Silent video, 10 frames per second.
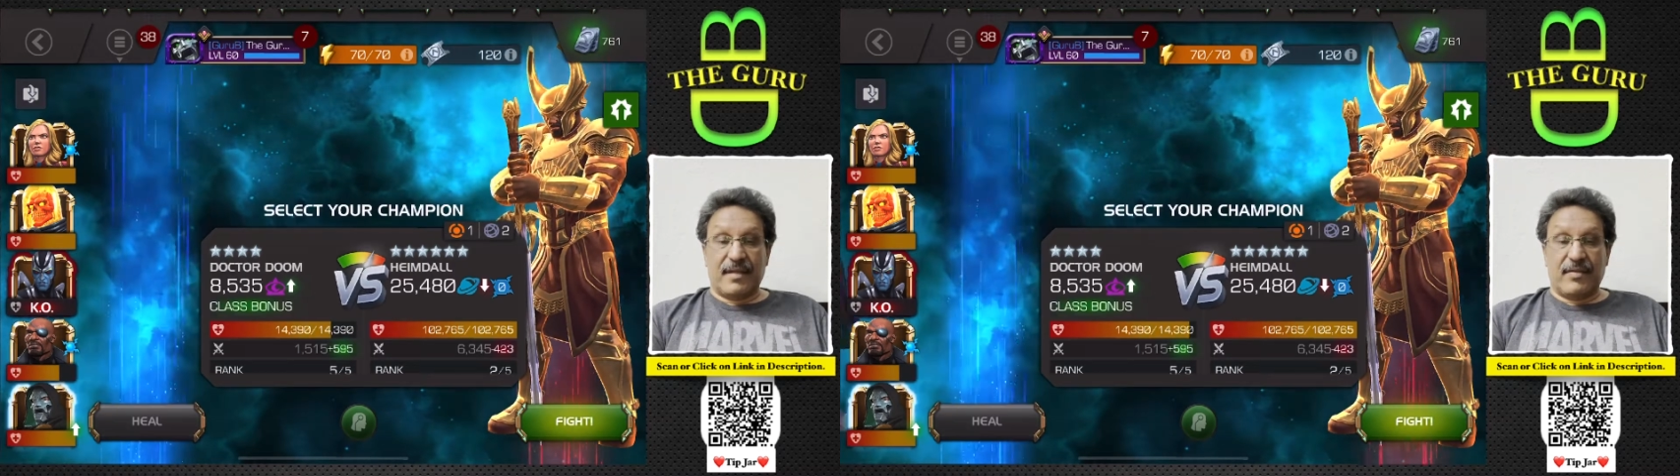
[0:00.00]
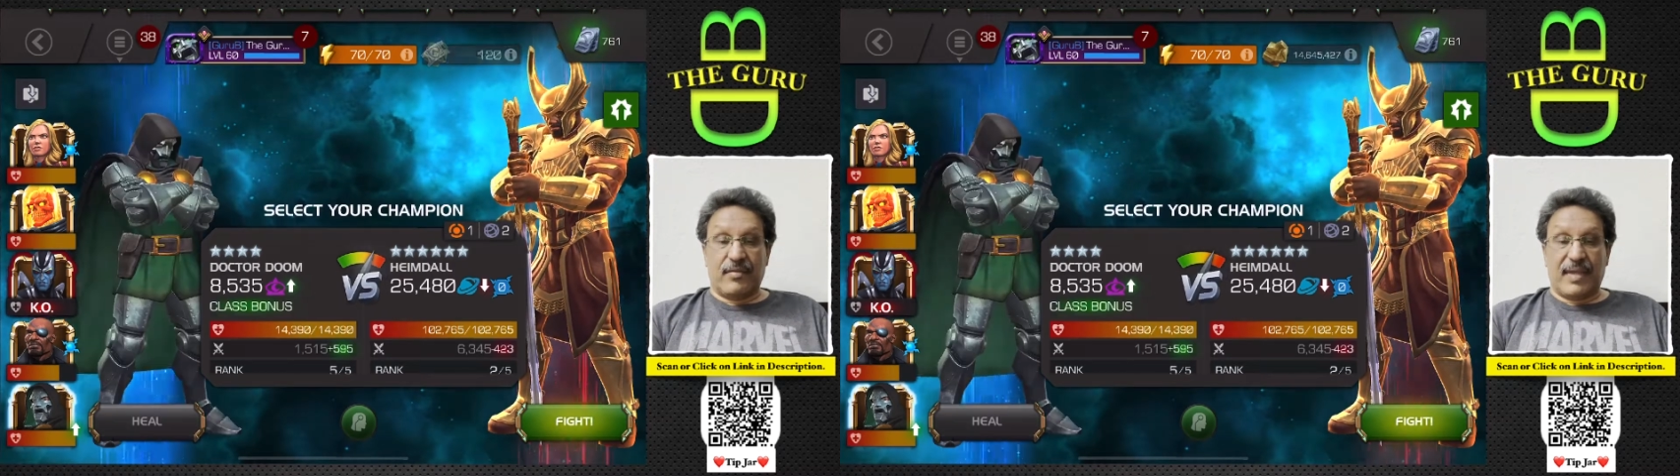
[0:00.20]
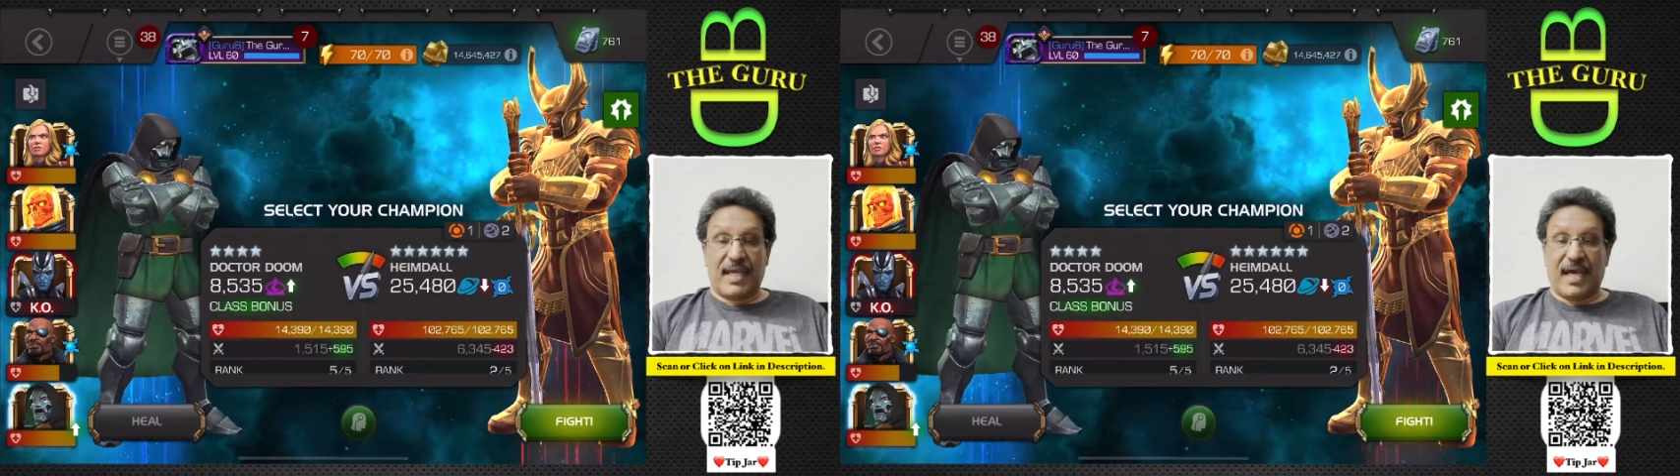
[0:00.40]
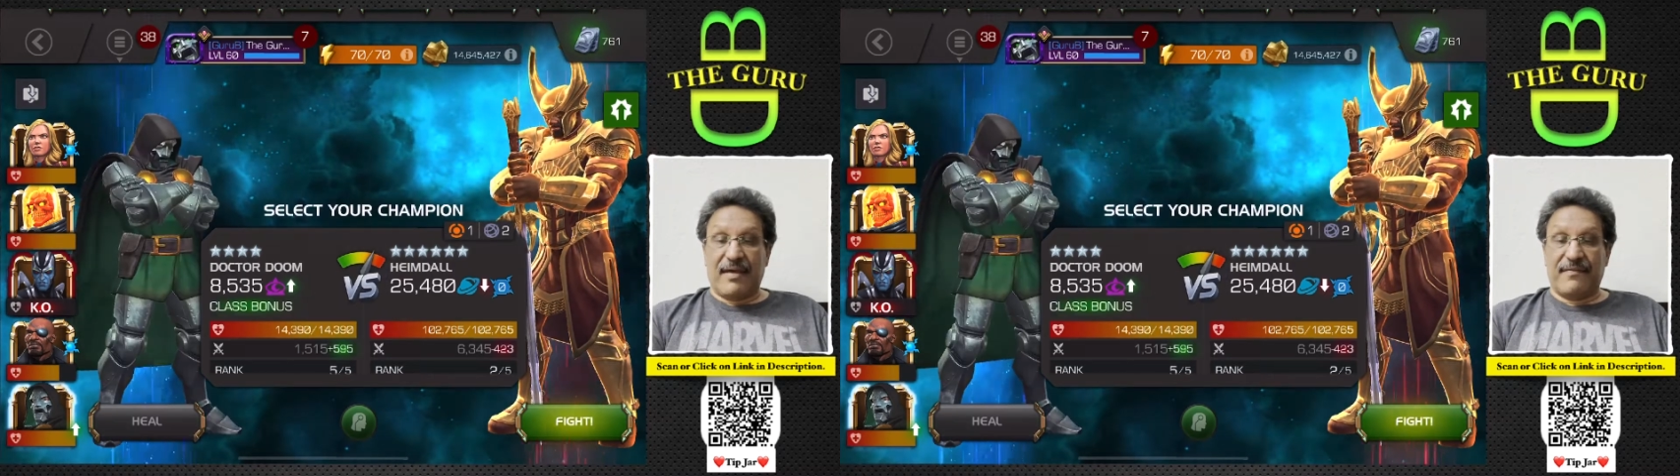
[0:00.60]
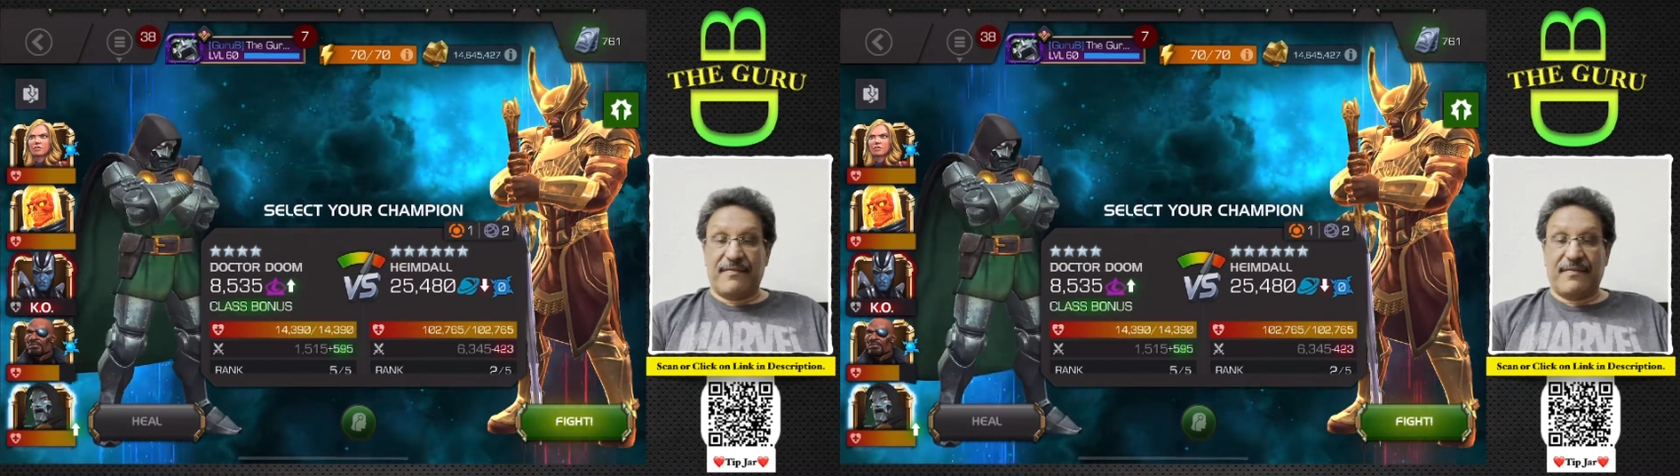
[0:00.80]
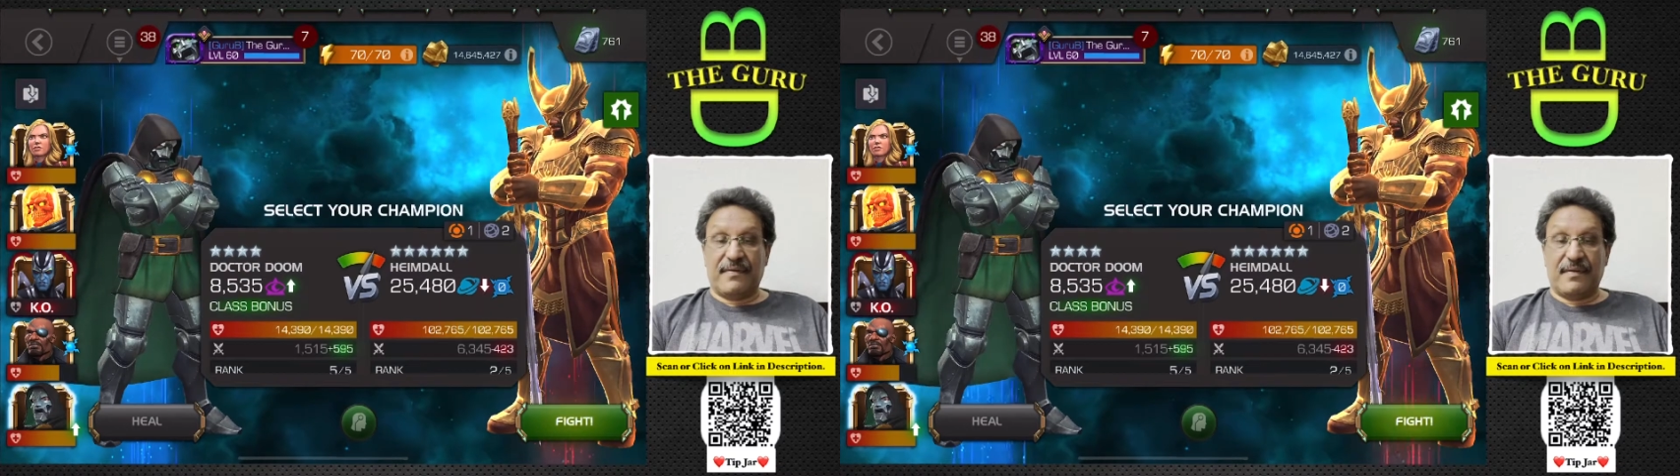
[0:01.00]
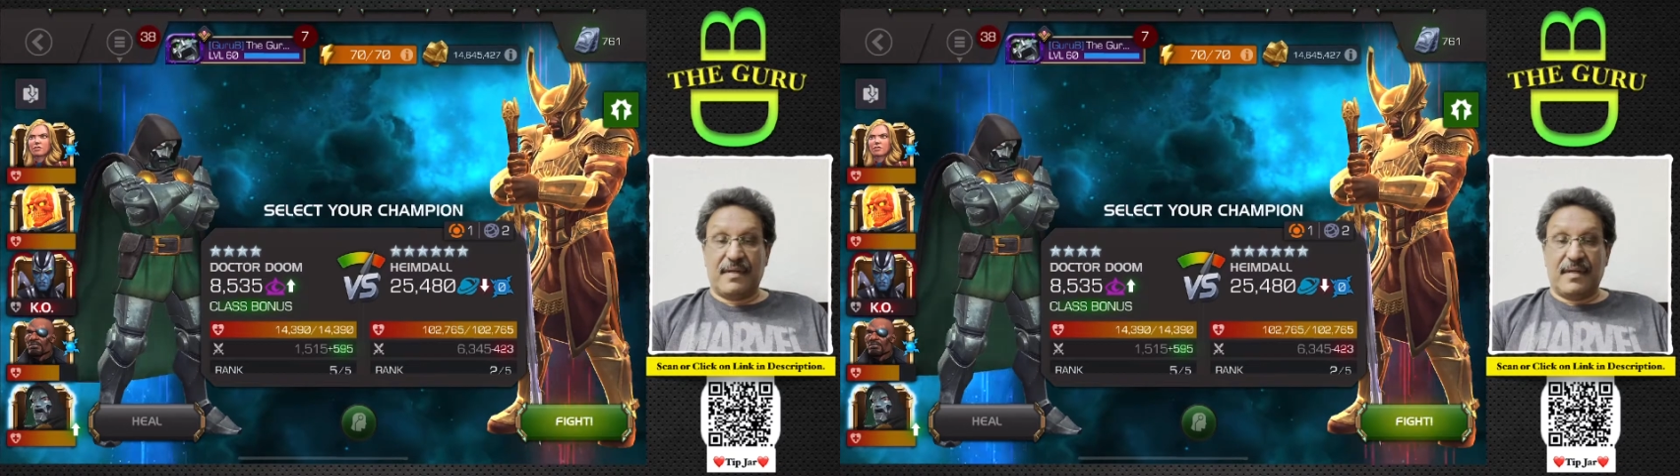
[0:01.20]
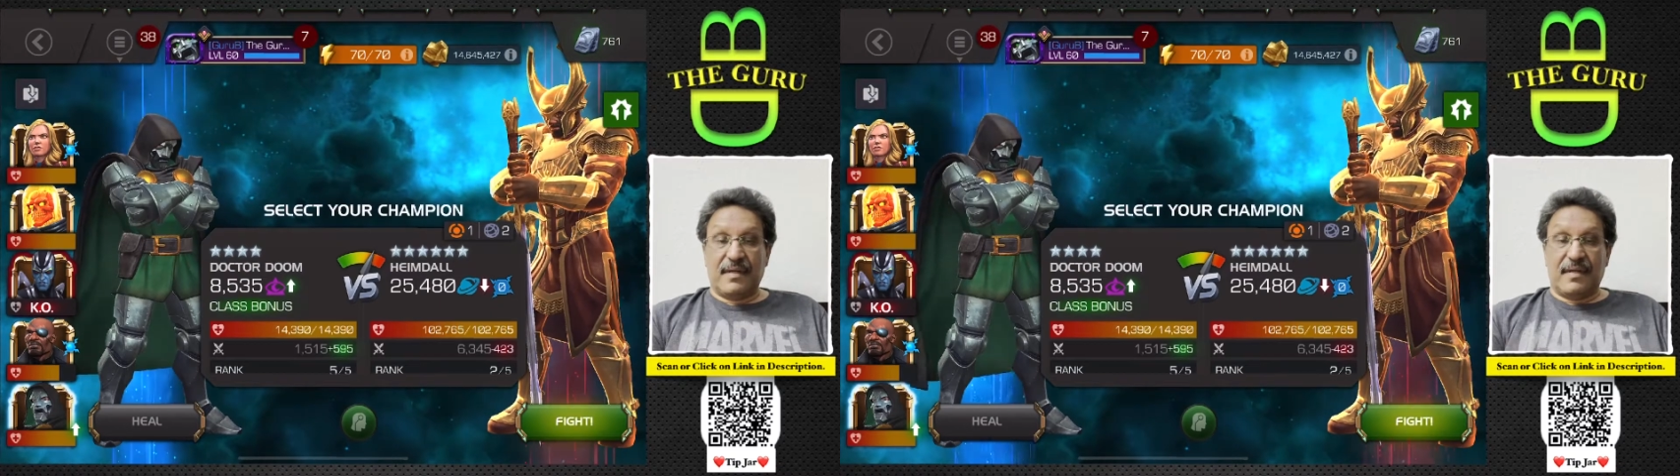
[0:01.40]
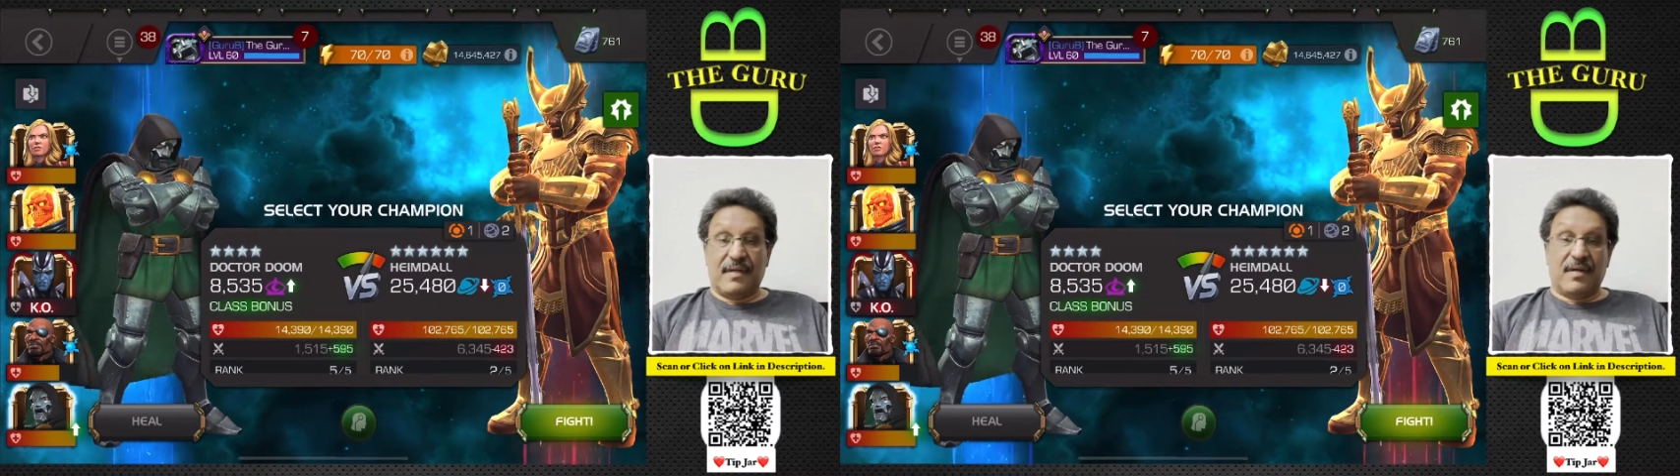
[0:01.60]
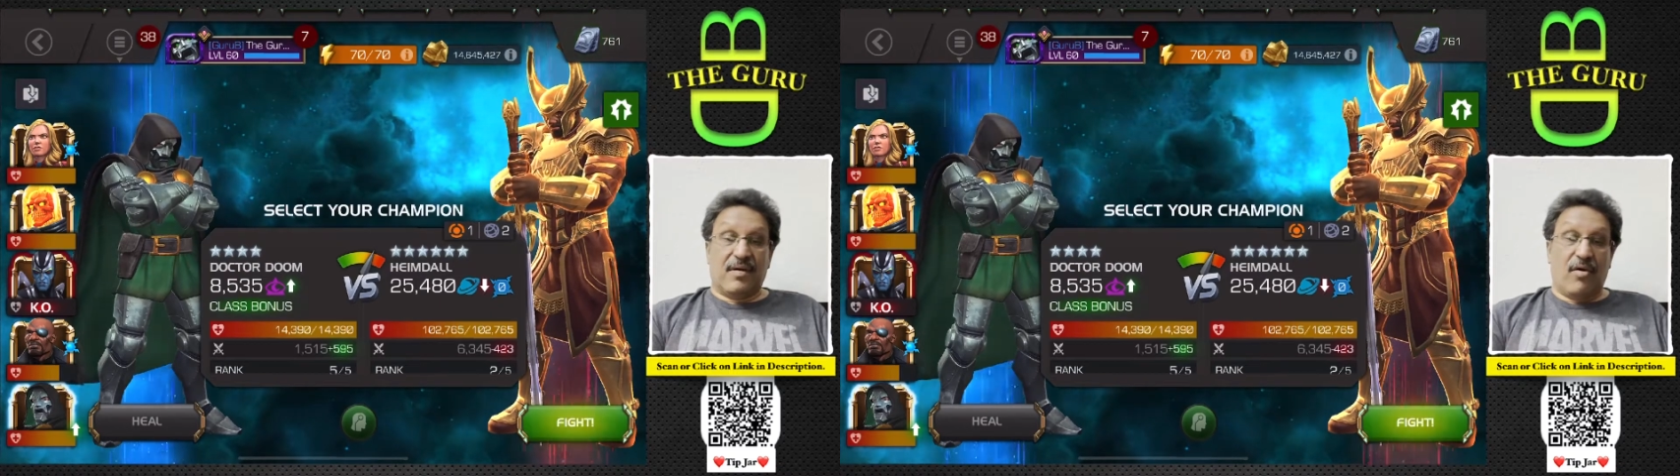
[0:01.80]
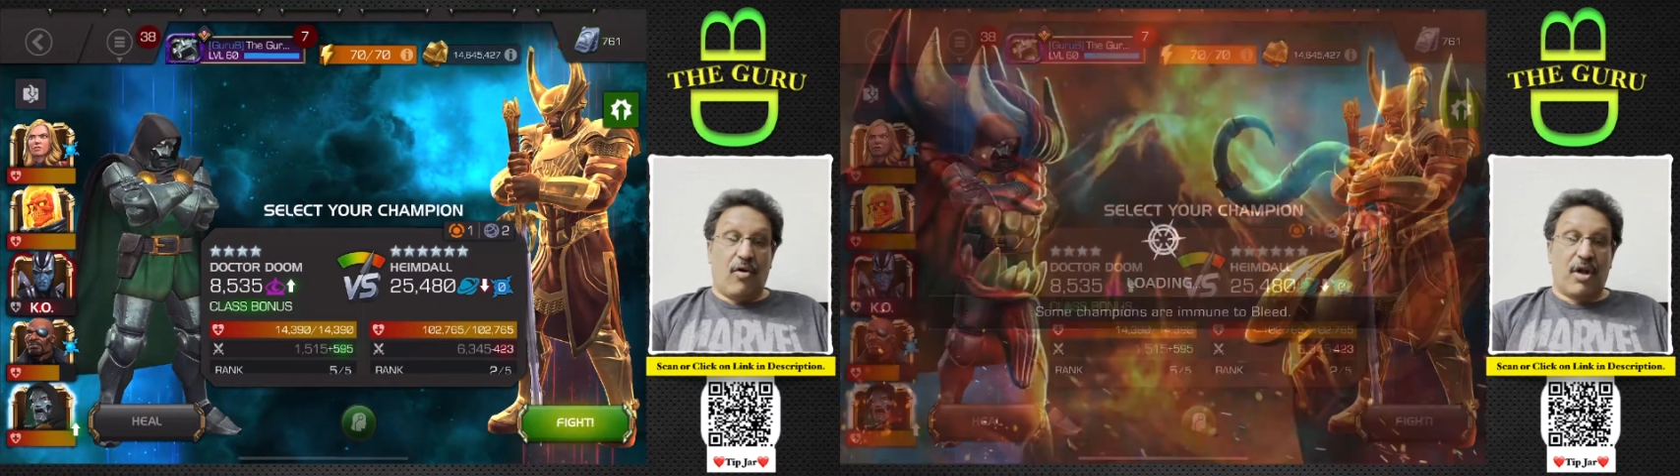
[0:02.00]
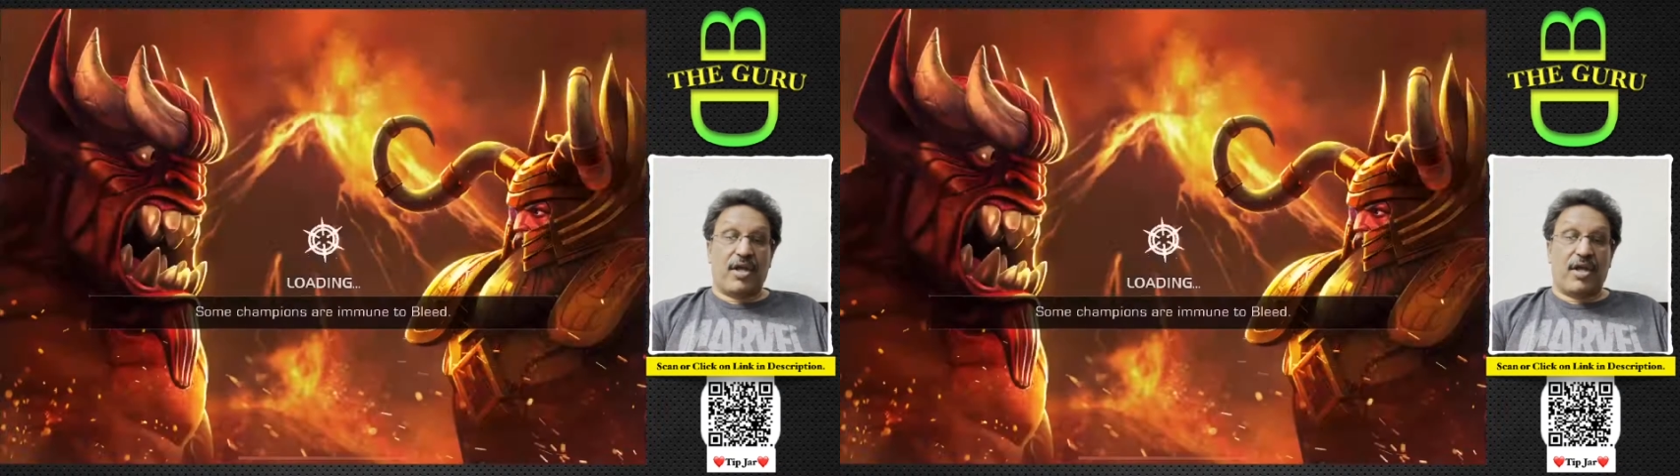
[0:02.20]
we have all